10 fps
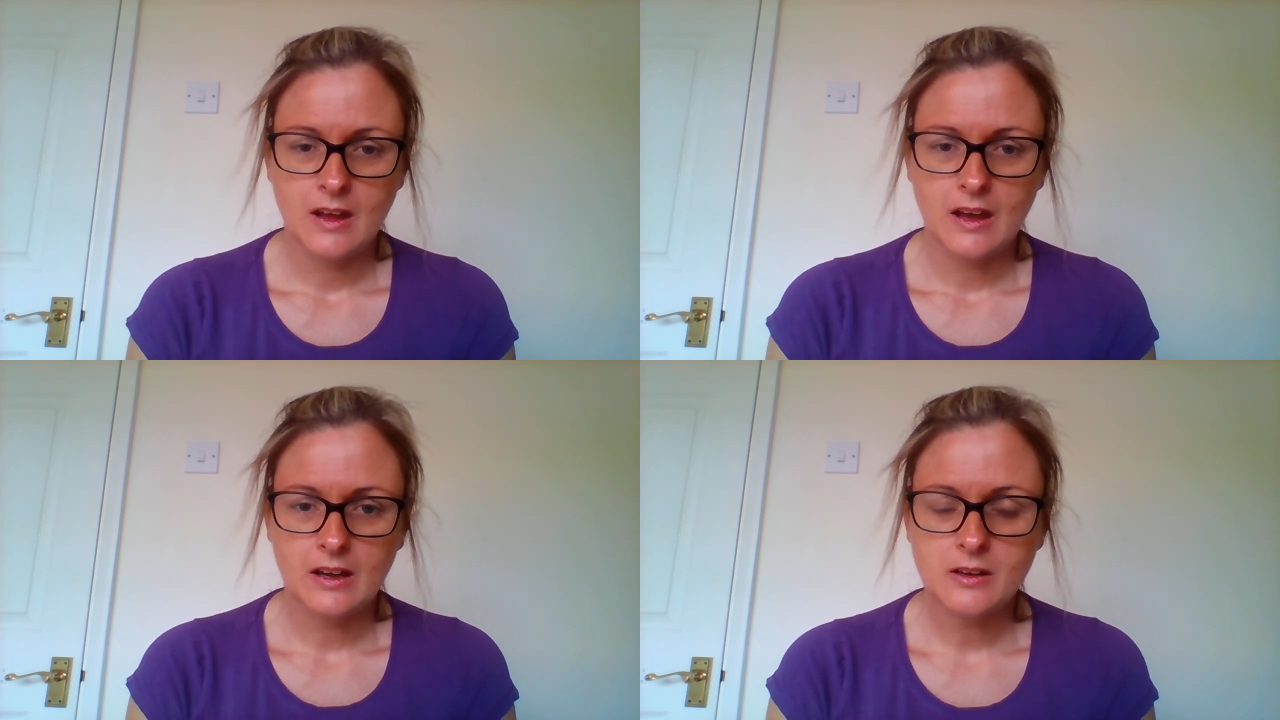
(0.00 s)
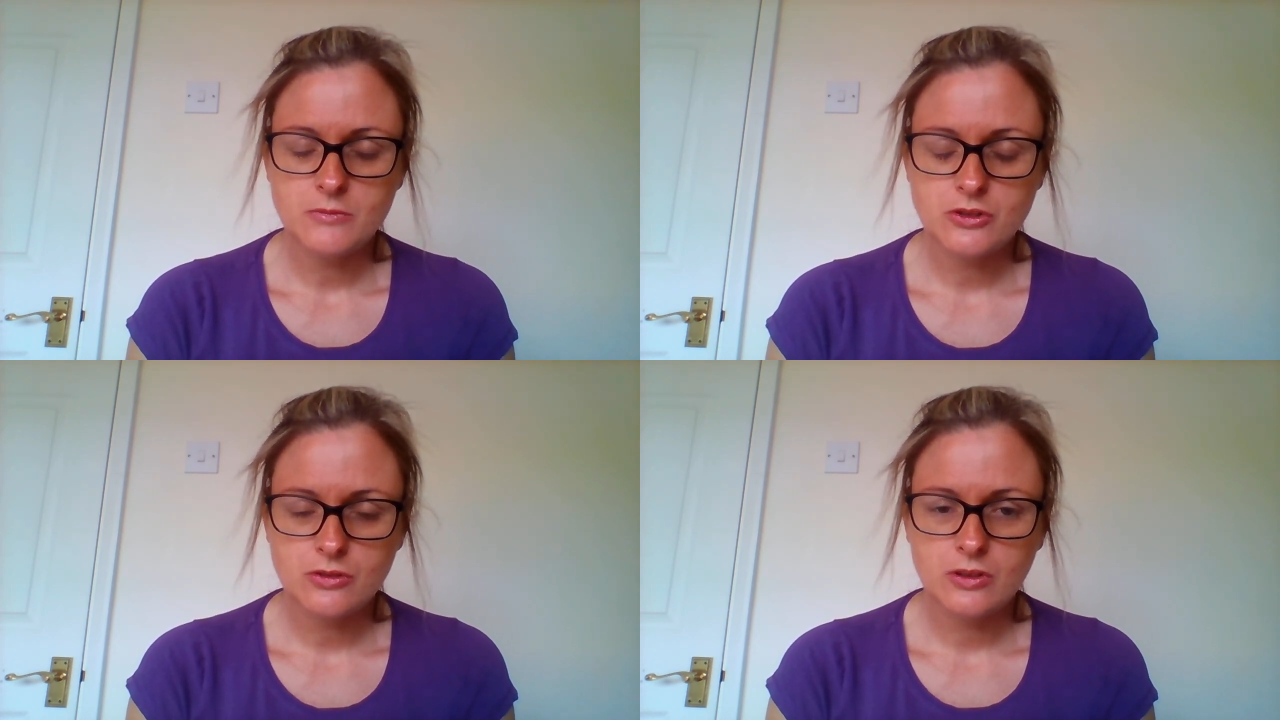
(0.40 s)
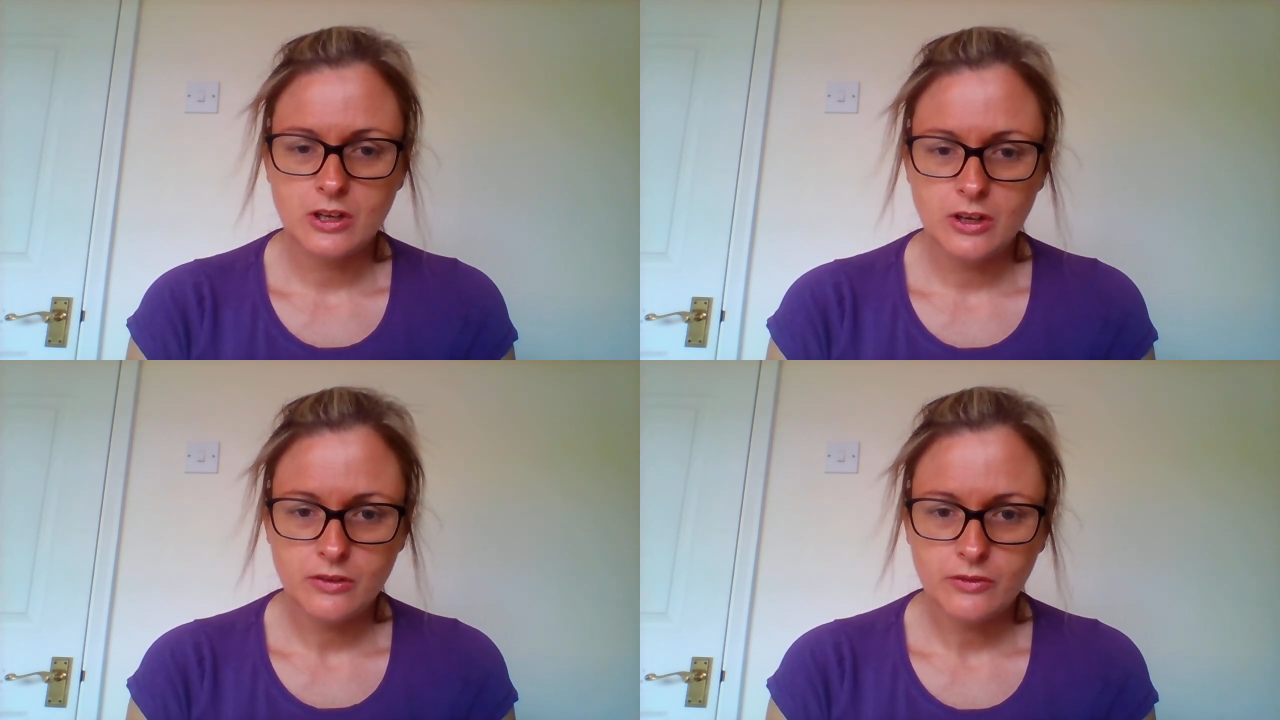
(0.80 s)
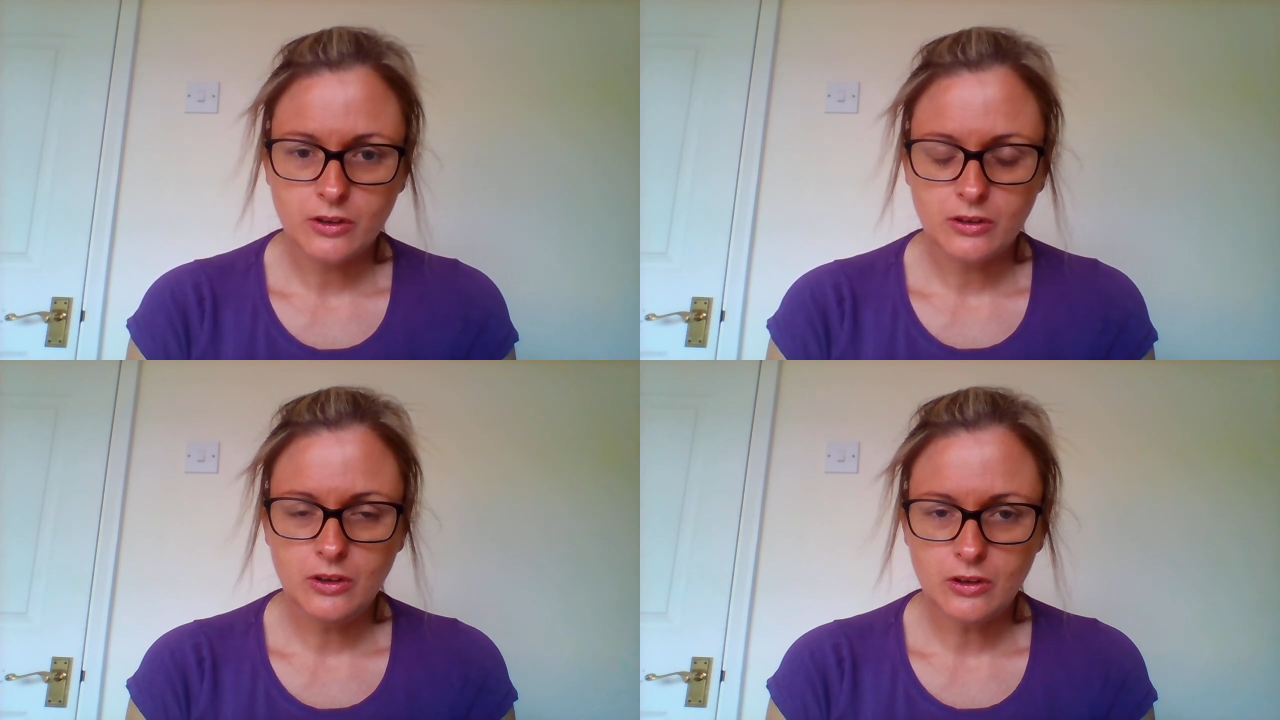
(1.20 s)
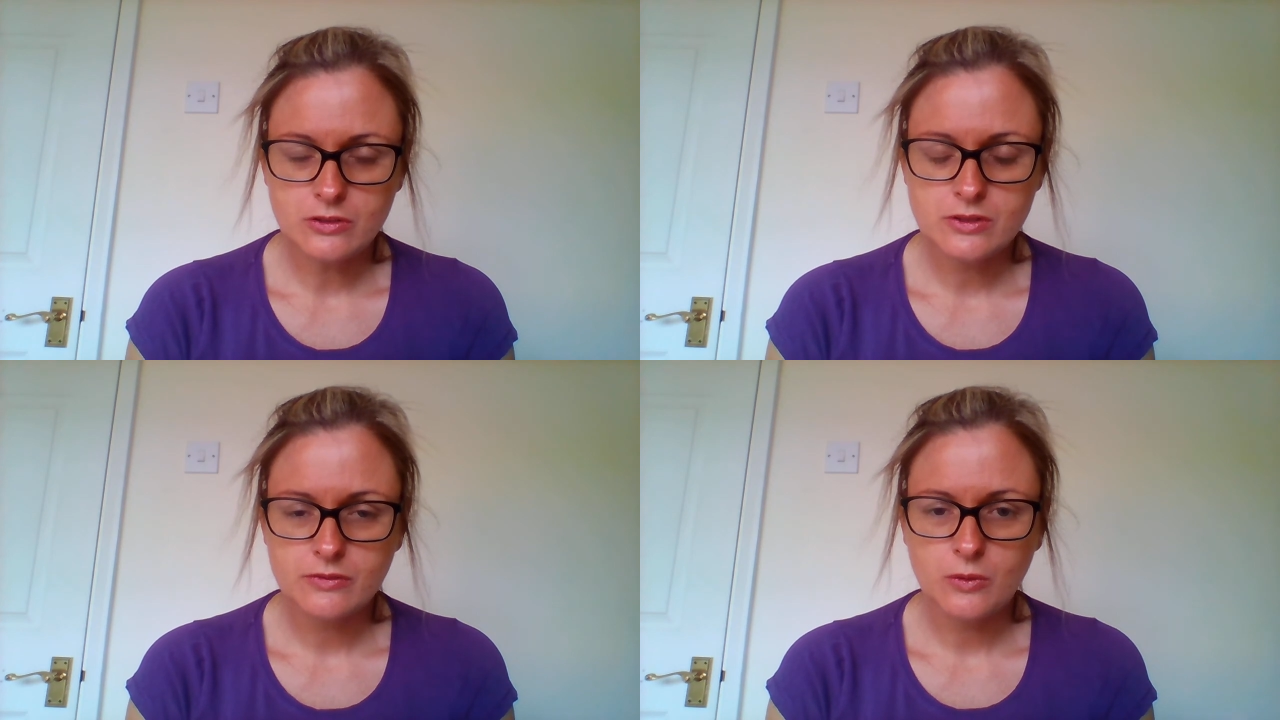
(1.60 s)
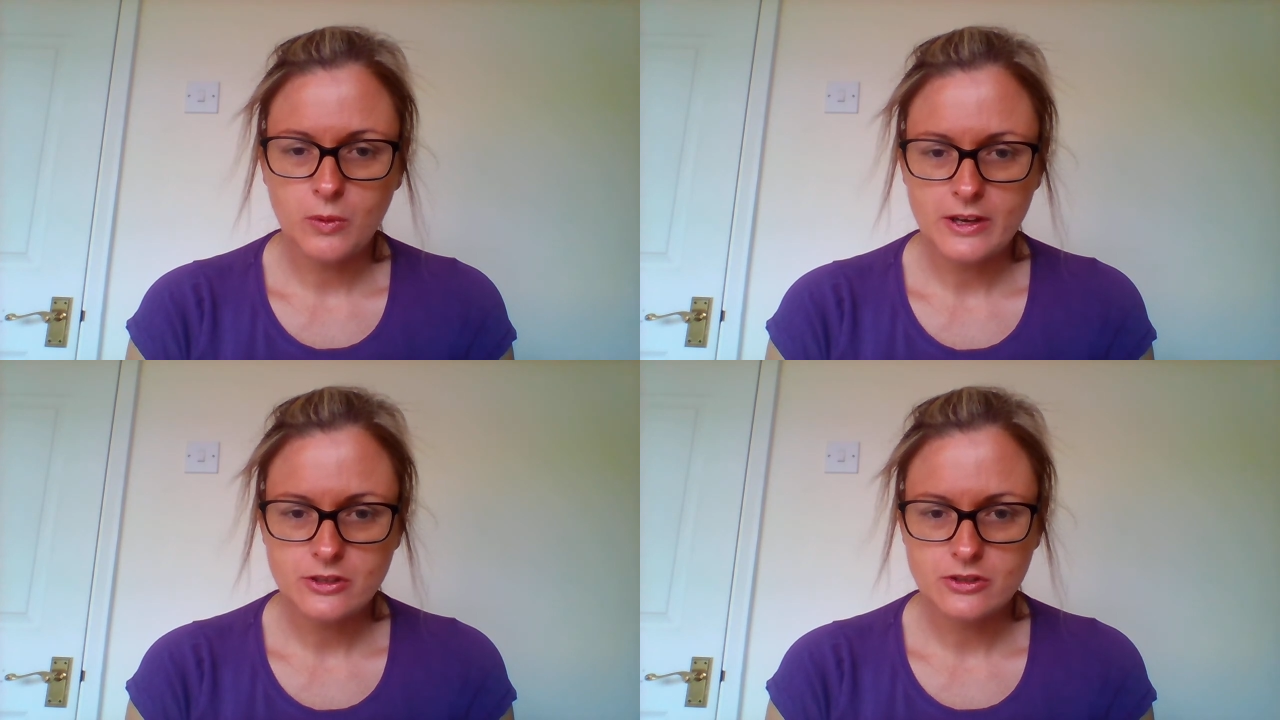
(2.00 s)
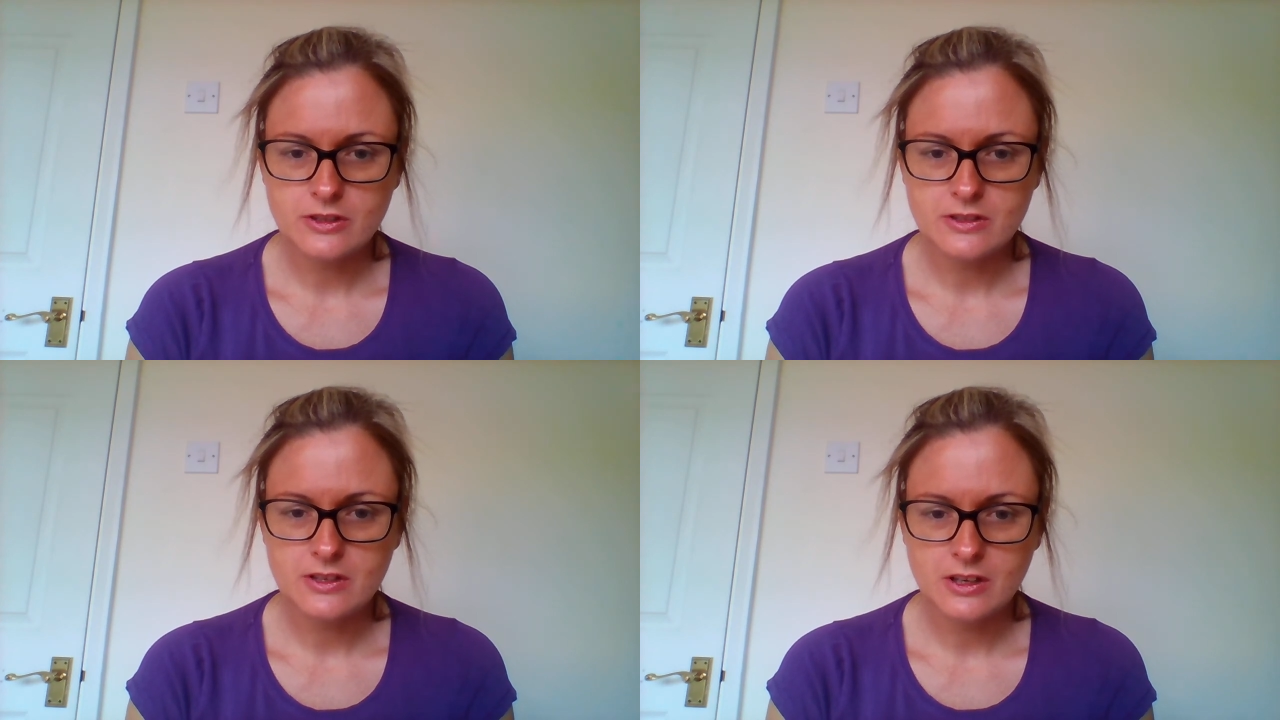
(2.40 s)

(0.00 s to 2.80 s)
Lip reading: And I'm sure that you've got lots of questions that